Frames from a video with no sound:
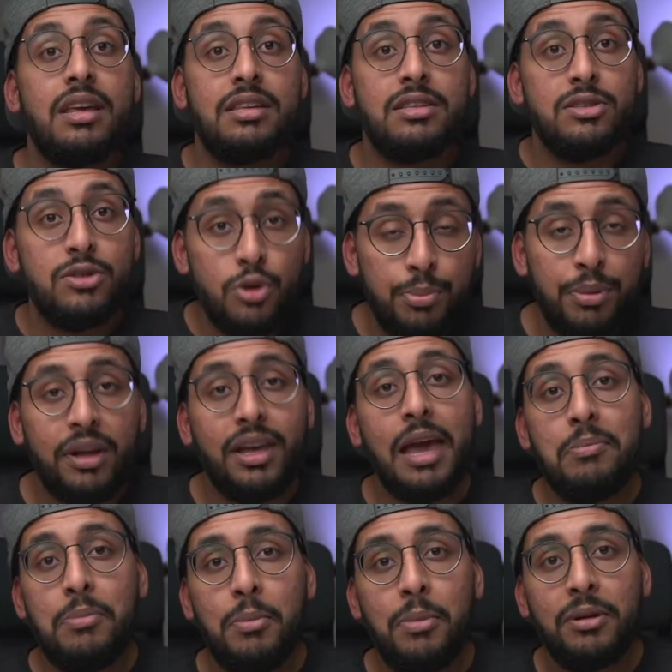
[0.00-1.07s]
is super
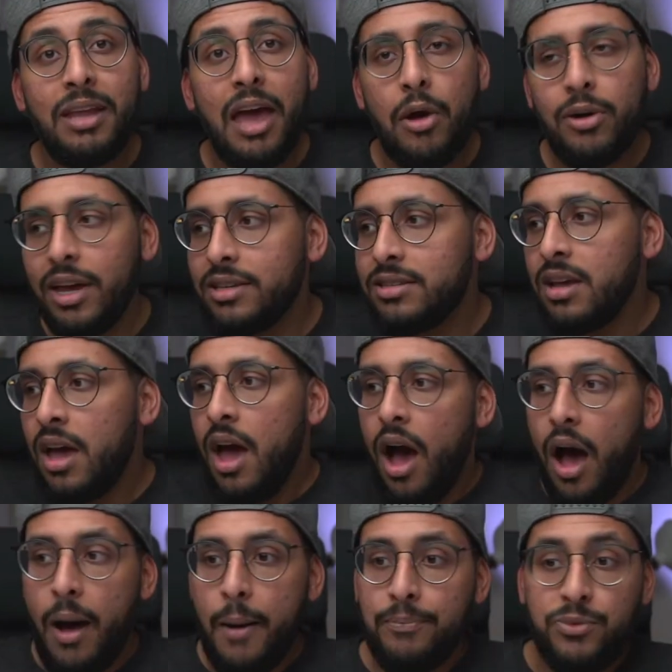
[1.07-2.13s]
capable nowadays.
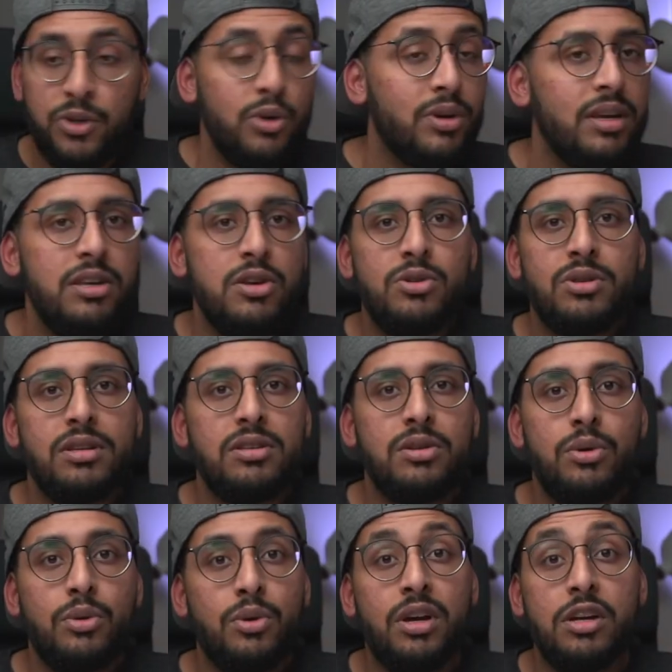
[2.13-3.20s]
You can use it
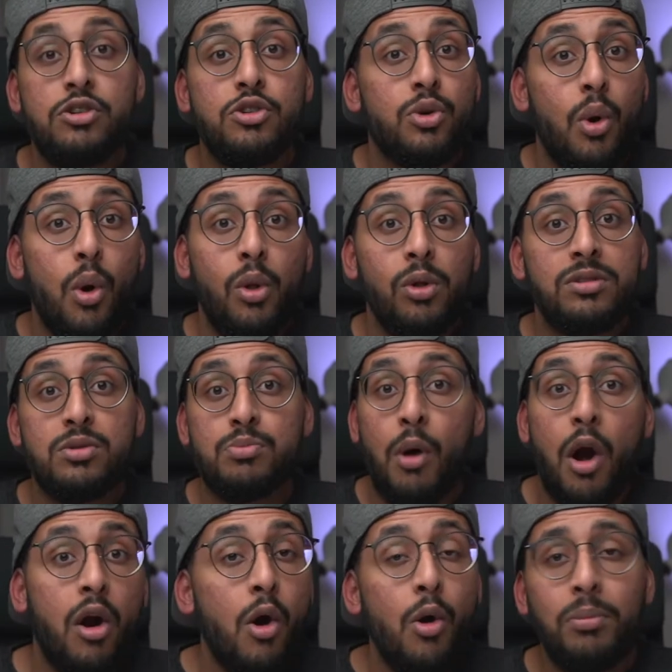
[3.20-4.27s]
to control
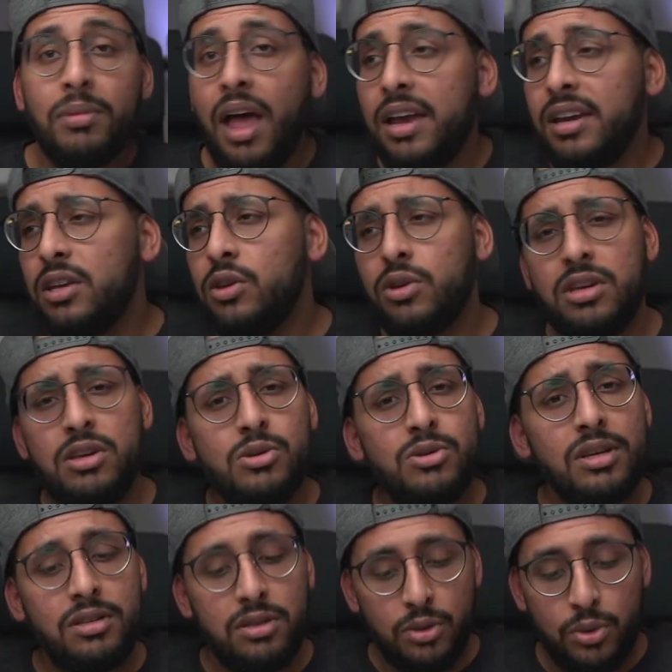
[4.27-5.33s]
smart home lighting. You can use
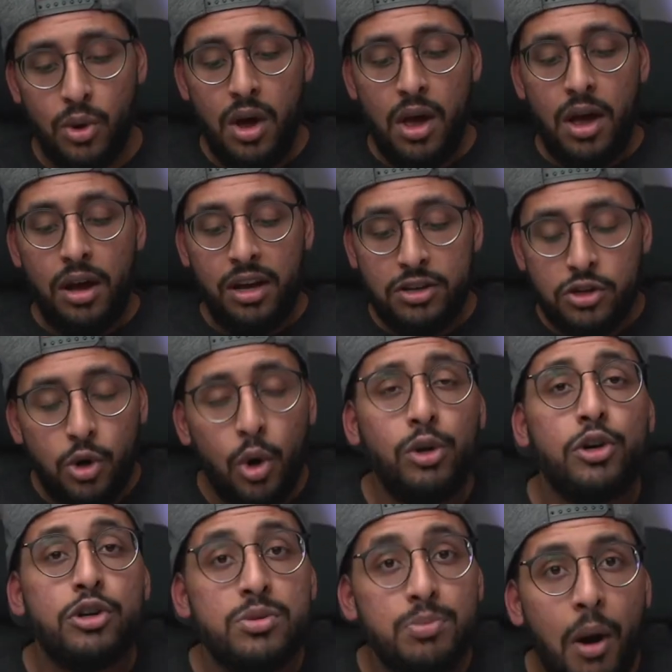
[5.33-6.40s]
it to control
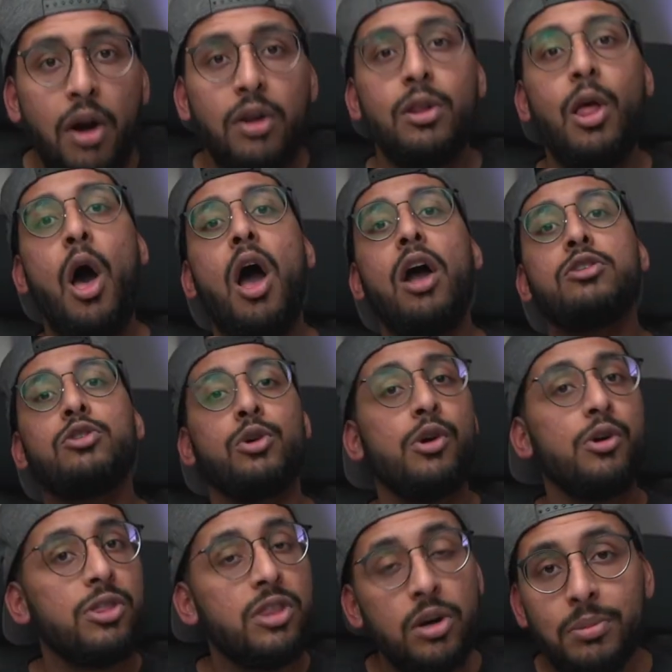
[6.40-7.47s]
your smart locks or
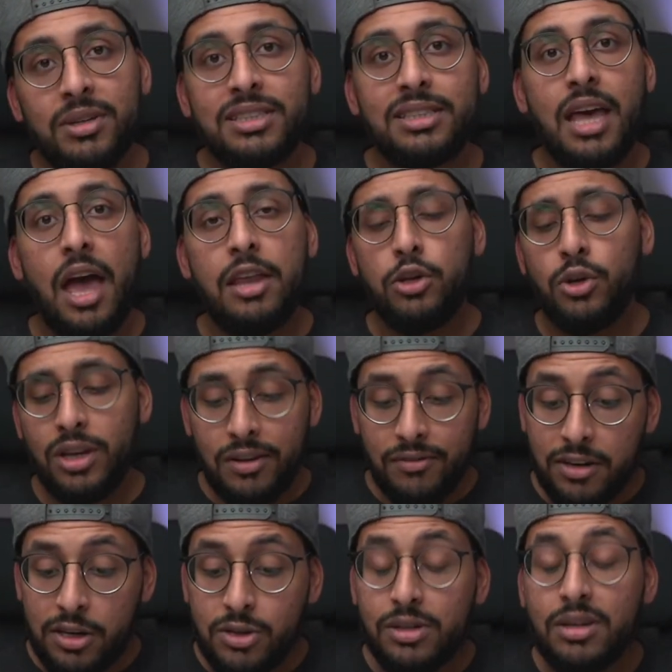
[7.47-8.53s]
your thermostat. You can
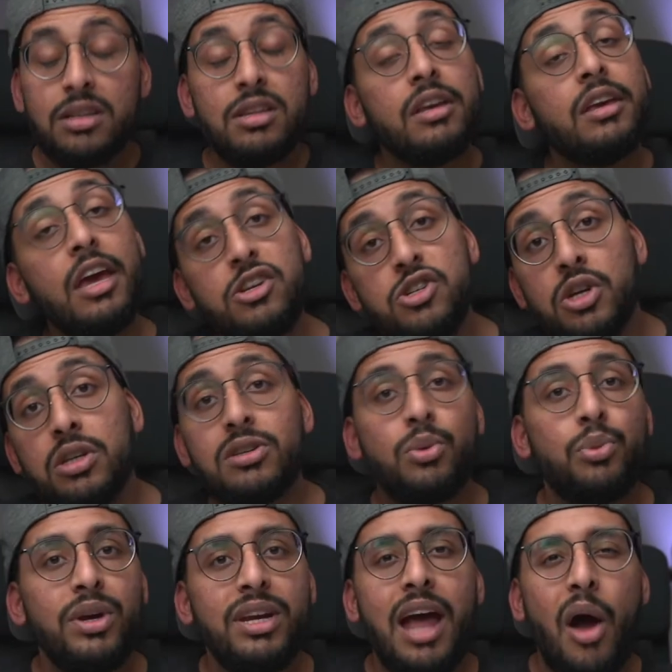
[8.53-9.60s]
even use it in the kitchen to
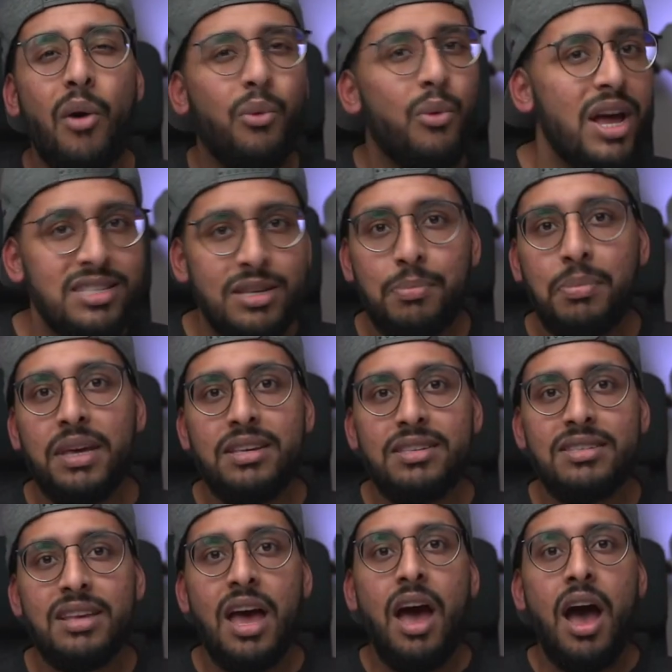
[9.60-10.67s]
read out
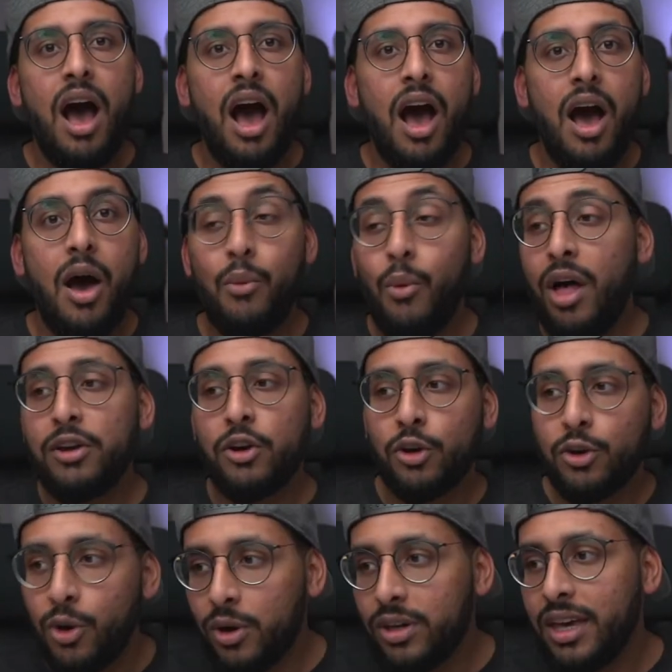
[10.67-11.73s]
recipes while you're
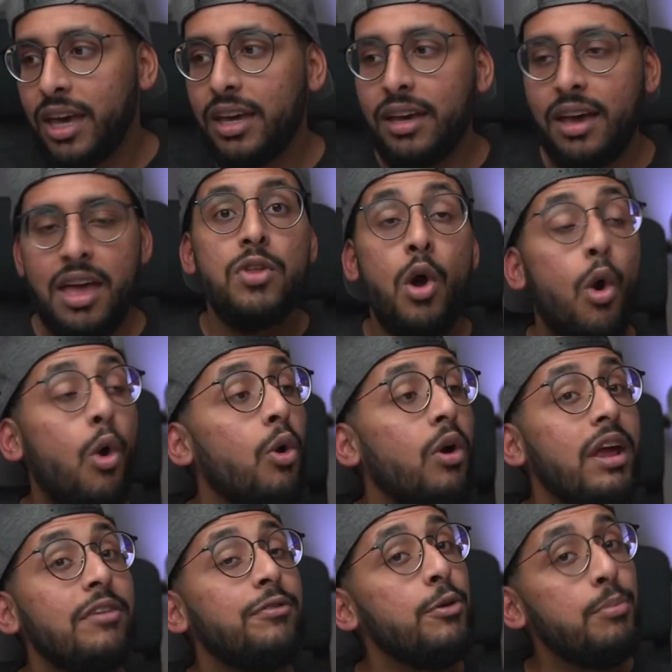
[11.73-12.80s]
cooking. Or
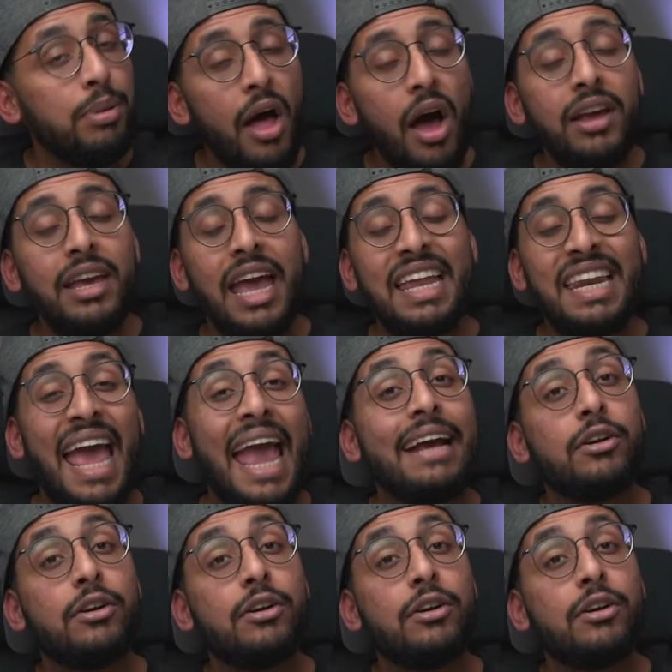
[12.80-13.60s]
if you plug in a